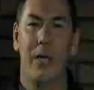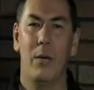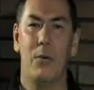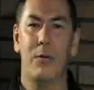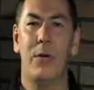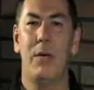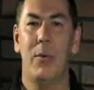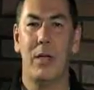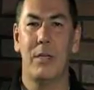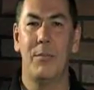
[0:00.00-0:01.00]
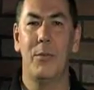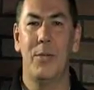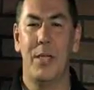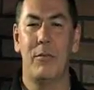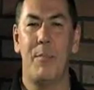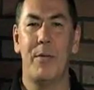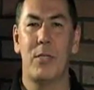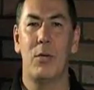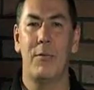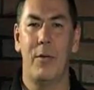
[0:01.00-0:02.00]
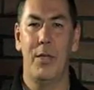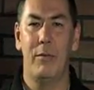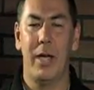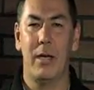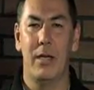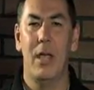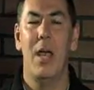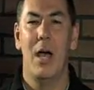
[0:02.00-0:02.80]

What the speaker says: Agerono, and welcome to another episode of On the Record.